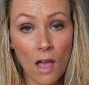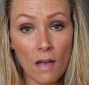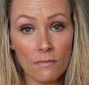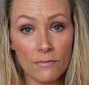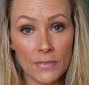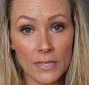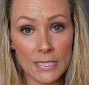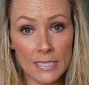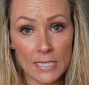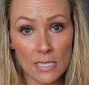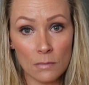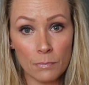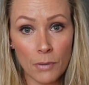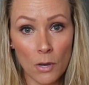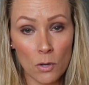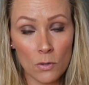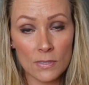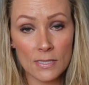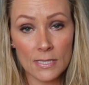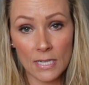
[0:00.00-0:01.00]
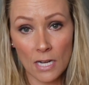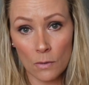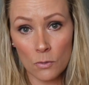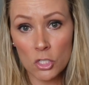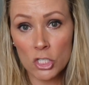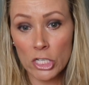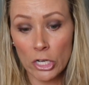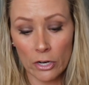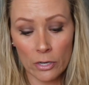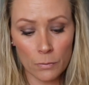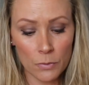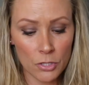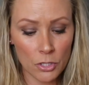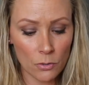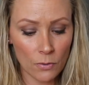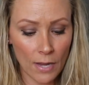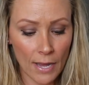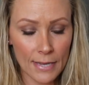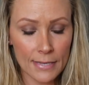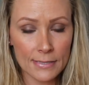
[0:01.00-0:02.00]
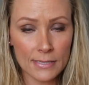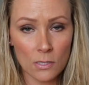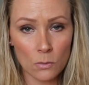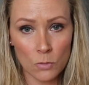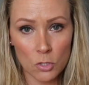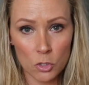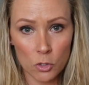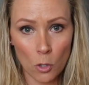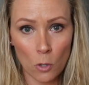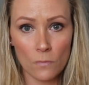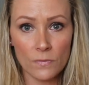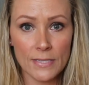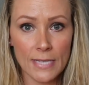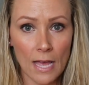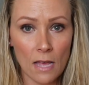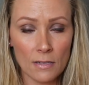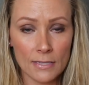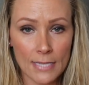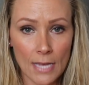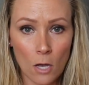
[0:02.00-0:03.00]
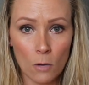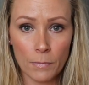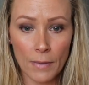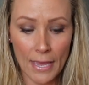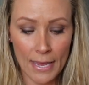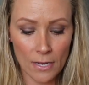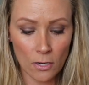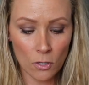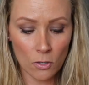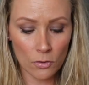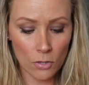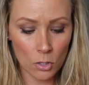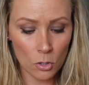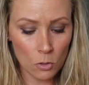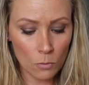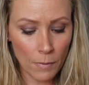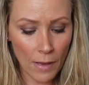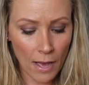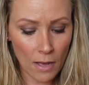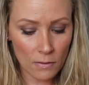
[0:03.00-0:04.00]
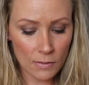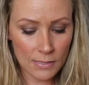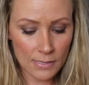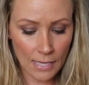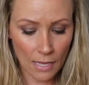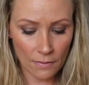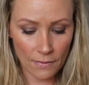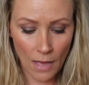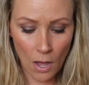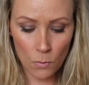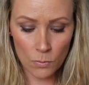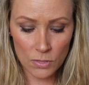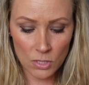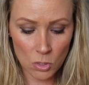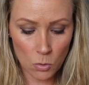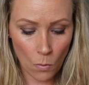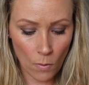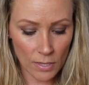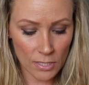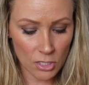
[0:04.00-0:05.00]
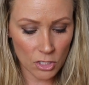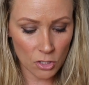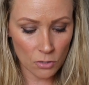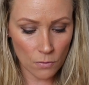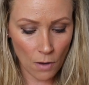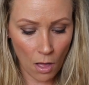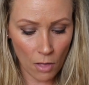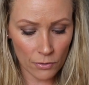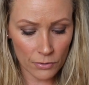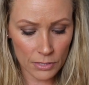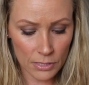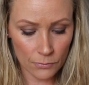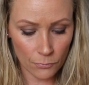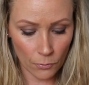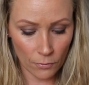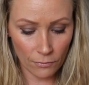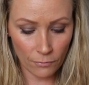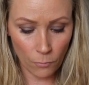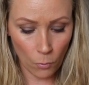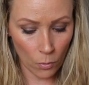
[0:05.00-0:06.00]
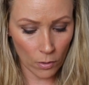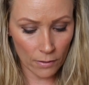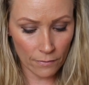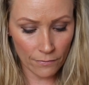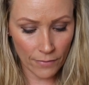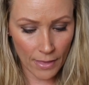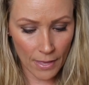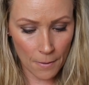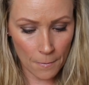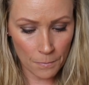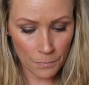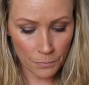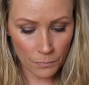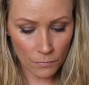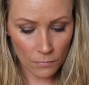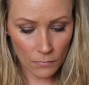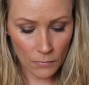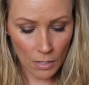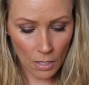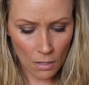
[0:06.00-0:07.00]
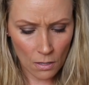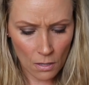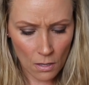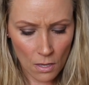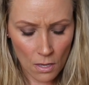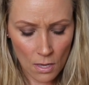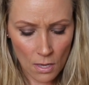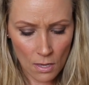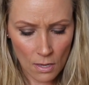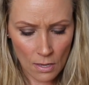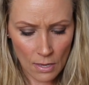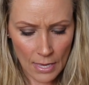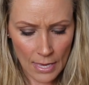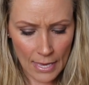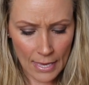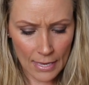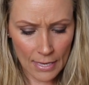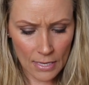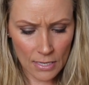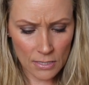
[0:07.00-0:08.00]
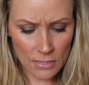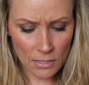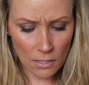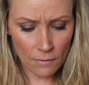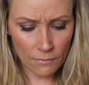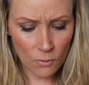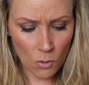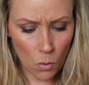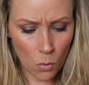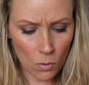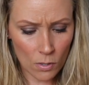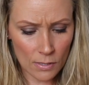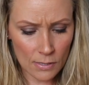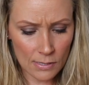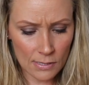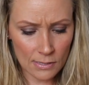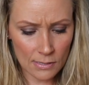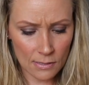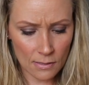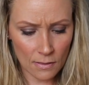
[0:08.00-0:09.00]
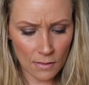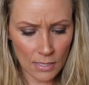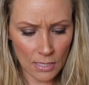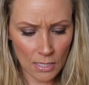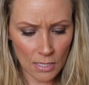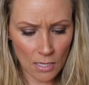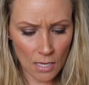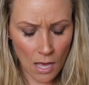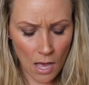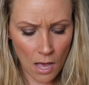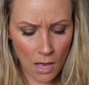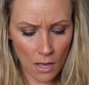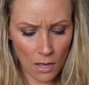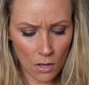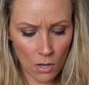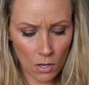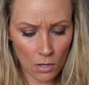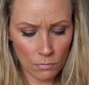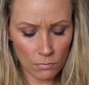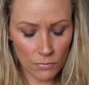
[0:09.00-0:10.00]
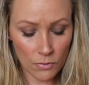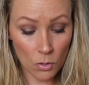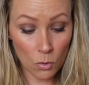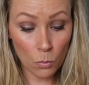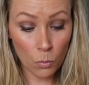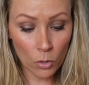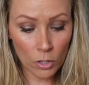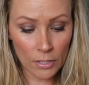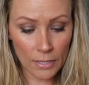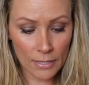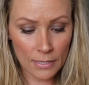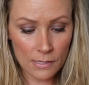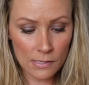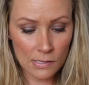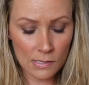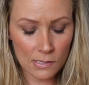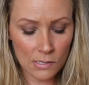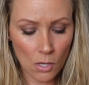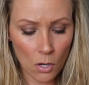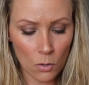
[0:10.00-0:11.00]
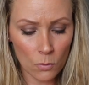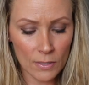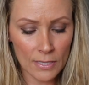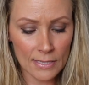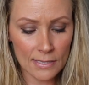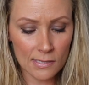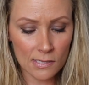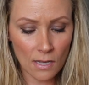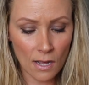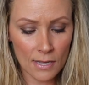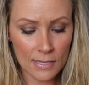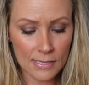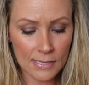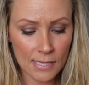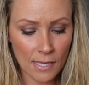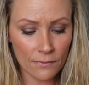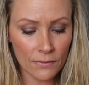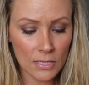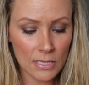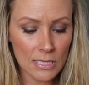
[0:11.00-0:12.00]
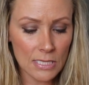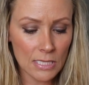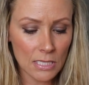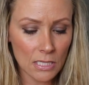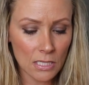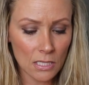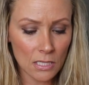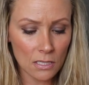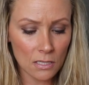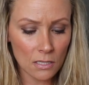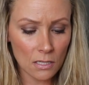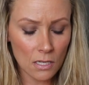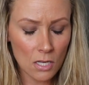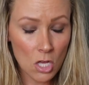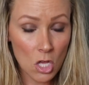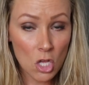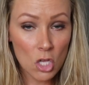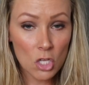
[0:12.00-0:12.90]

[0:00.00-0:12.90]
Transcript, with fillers: of the T-posts that I was sharing with you guys that we drove down to help anchor the hoop house. And that was $22 for four of them and of course the uh, the wood. So he's got 17